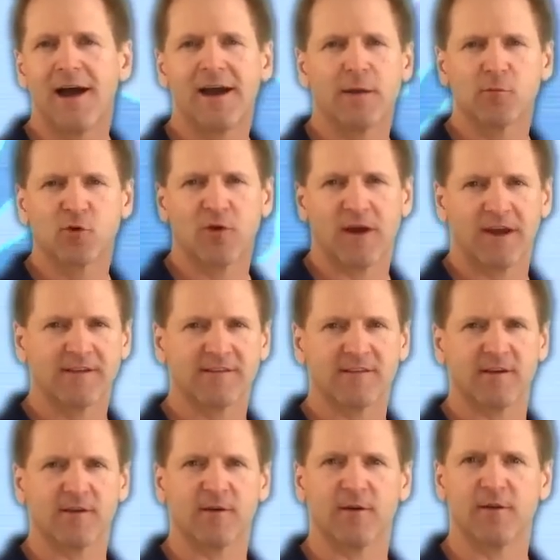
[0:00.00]
Hi, I'm Craig
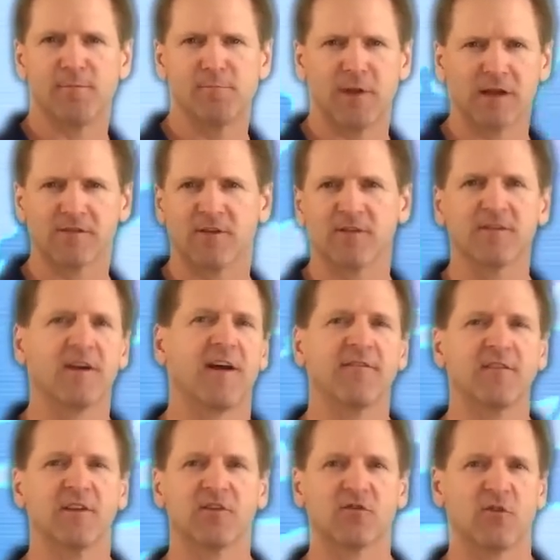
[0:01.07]
Sigl, the Mental
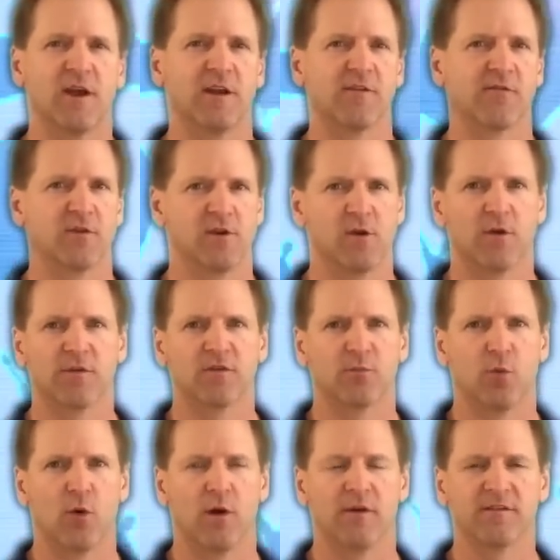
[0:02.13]
Toughness Trainer for Youth
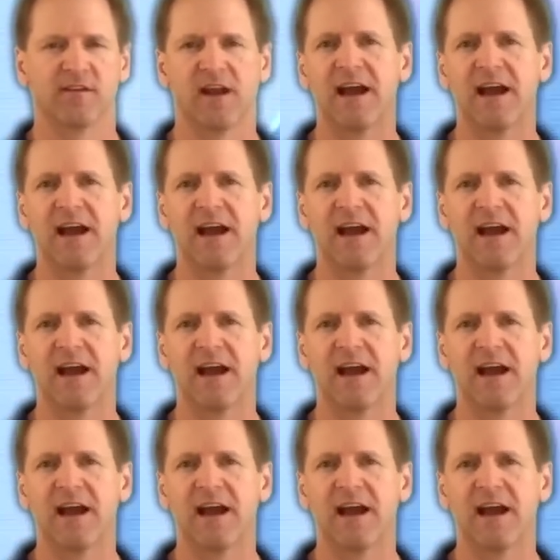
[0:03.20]
Sports,